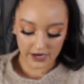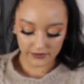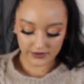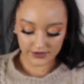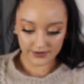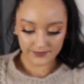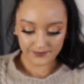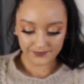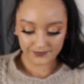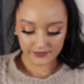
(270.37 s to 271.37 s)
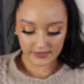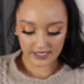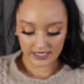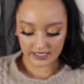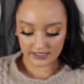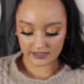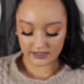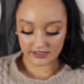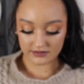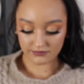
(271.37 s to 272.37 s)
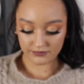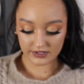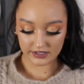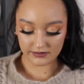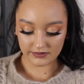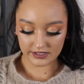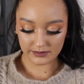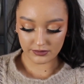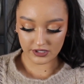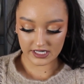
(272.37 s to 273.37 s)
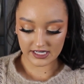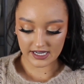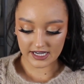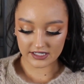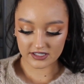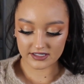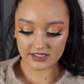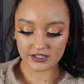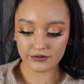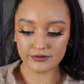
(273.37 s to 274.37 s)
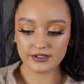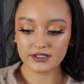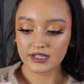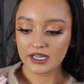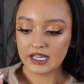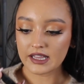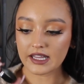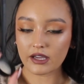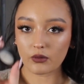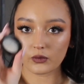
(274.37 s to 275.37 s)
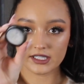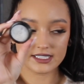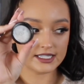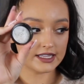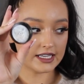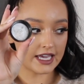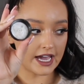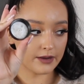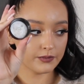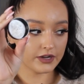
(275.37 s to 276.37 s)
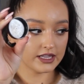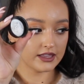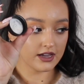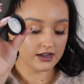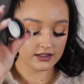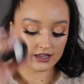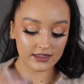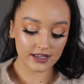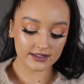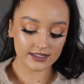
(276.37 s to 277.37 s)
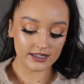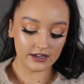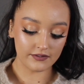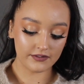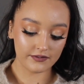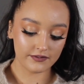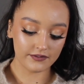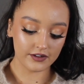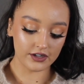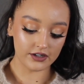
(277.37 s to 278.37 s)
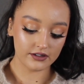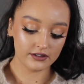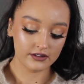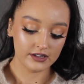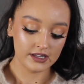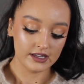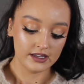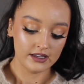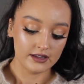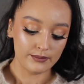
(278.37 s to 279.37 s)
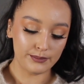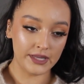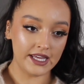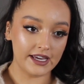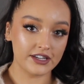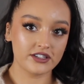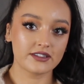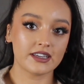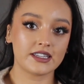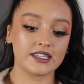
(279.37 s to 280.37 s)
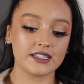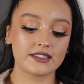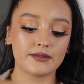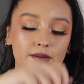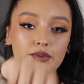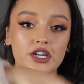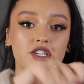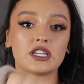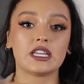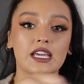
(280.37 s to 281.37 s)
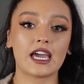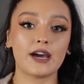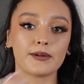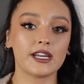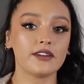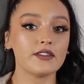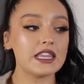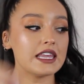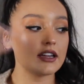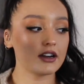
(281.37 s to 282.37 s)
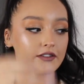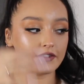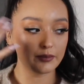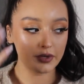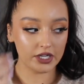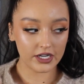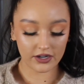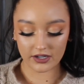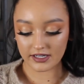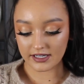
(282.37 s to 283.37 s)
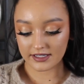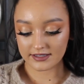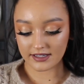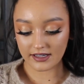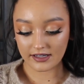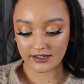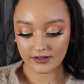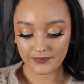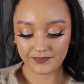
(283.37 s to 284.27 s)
powder and it is really pretty. I just use like what's in the cap right there, like that's enough for me. I just like dust my brush in the cap, get everything off and put it on, and it's like